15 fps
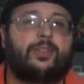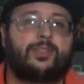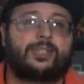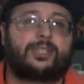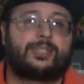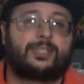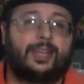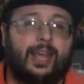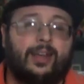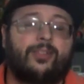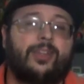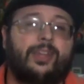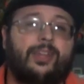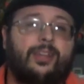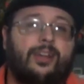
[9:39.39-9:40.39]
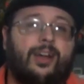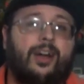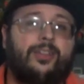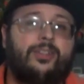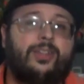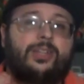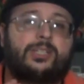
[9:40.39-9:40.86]
The scaling
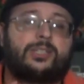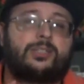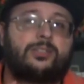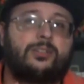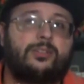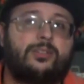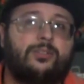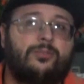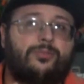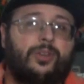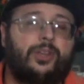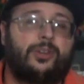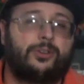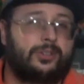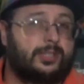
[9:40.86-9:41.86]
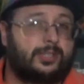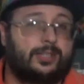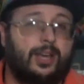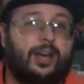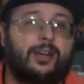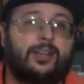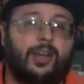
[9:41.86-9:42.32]
on these figures
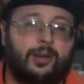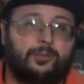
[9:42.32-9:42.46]
suck.